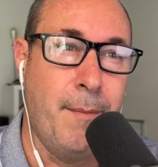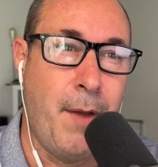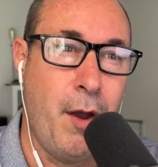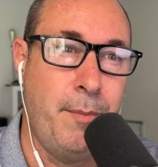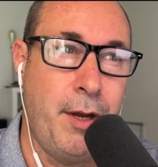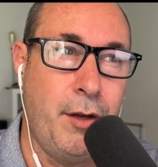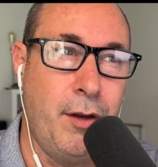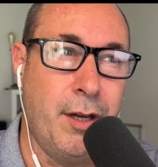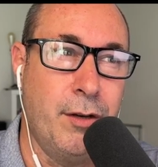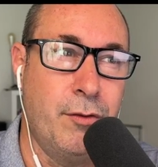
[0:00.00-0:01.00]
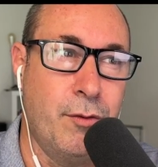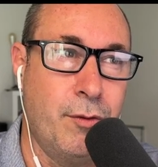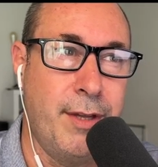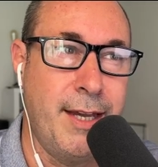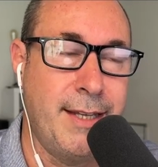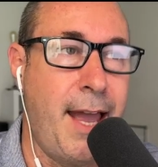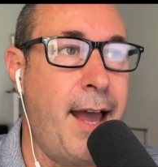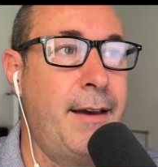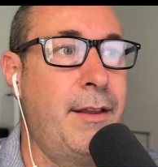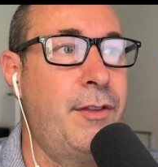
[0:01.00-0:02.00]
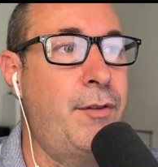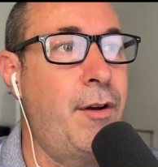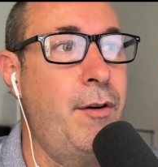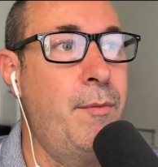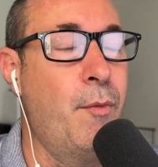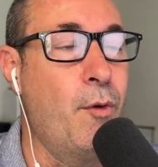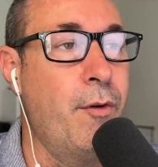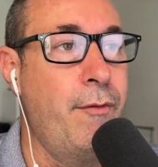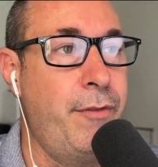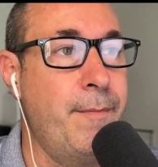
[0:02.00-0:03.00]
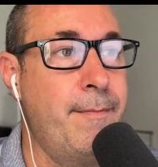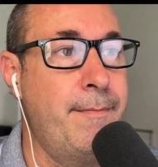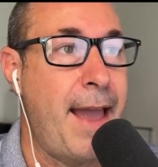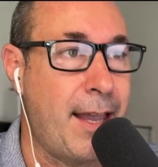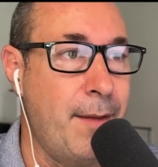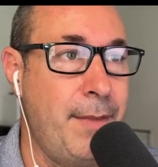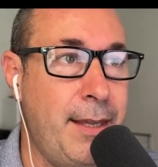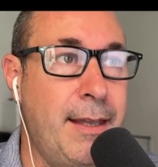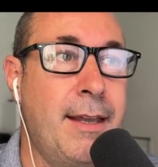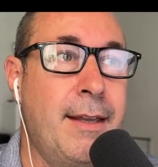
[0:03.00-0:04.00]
I'm hoping you can draw these out and throw more of them back at me